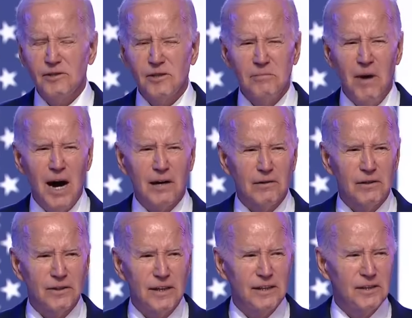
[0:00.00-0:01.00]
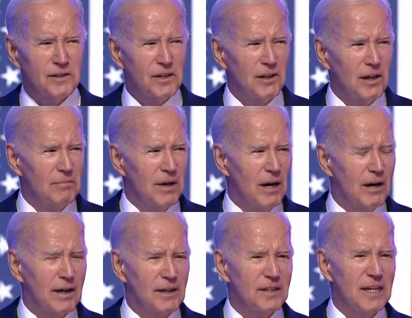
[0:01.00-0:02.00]
of most of the fears of the
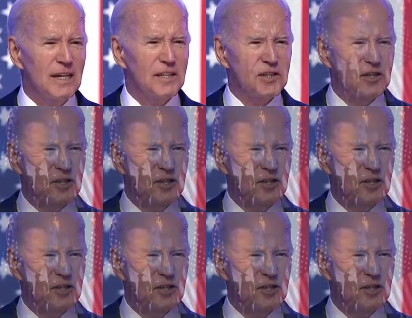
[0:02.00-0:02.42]
elected Democrats